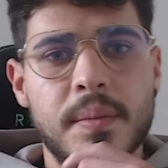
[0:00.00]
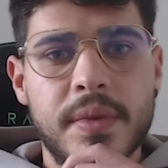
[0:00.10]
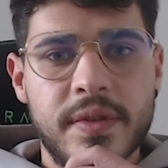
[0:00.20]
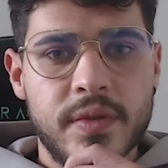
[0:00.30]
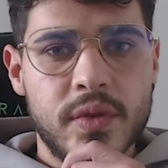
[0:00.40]

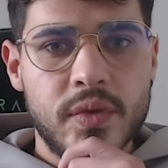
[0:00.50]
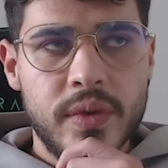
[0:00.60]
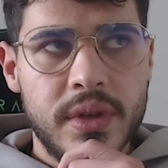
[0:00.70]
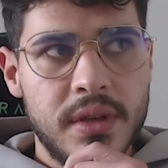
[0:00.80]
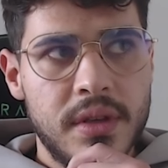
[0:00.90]
Before
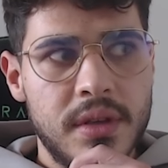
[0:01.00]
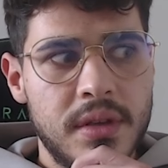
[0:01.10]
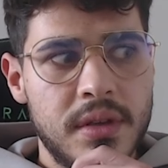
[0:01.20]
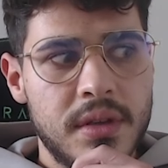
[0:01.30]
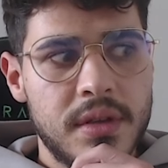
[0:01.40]
we
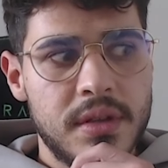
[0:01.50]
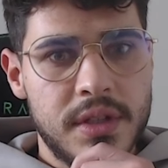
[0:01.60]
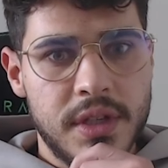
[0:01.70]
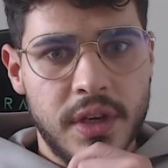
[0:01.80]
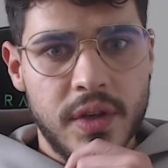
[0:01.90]

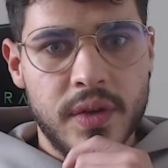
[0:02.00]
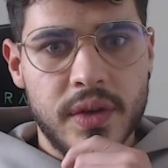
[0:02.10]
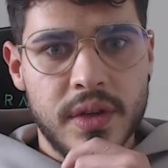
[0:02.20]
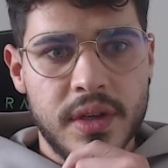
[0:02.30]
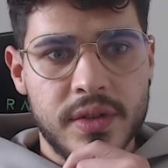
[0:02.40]

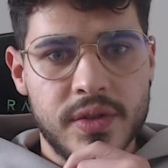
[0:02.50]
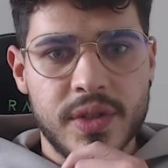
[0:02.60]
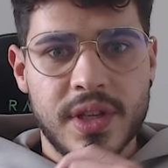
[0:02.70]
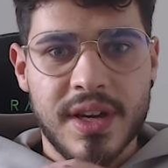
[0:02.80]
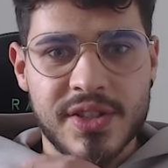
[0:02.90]
continue
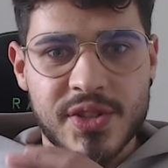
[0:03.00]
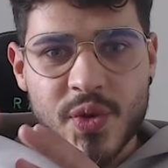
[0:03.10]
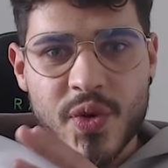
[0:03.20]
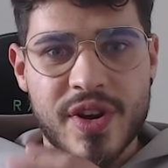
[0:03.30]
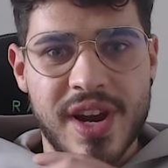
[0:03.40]
into that
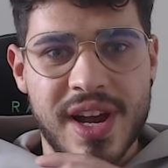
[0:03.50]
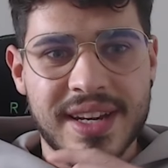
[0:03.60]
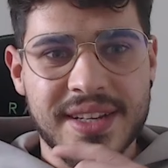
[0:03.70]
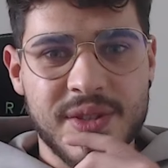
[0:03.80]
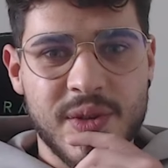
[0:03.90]
storyline
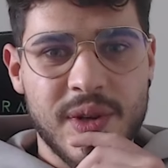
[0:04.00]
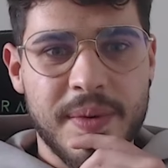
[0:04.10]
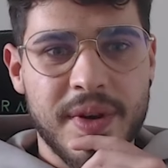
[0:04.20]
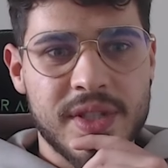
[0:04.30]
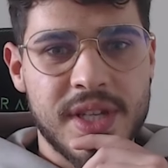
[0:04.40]
and talk
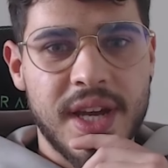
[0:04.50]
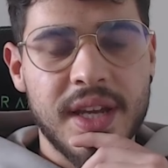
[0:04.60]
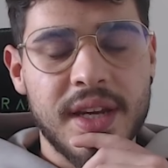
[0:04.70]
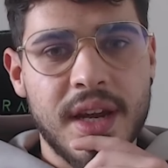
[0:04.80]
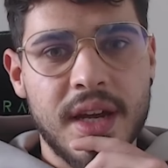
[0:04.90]
about
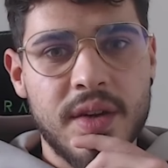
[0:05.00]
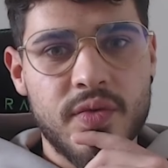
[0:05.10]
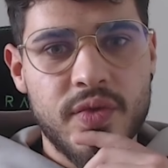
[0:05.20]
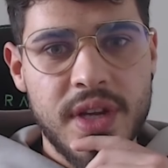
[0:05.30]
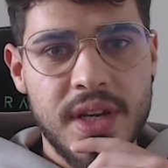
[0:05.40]
XION, I
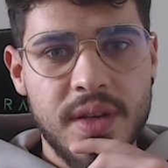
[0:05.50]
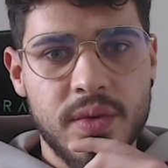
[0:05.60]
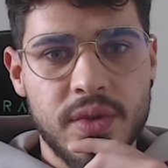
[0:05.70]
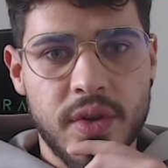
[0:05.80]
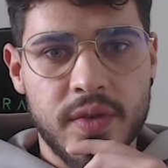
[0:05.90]
really
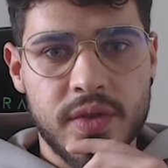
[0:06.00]
would love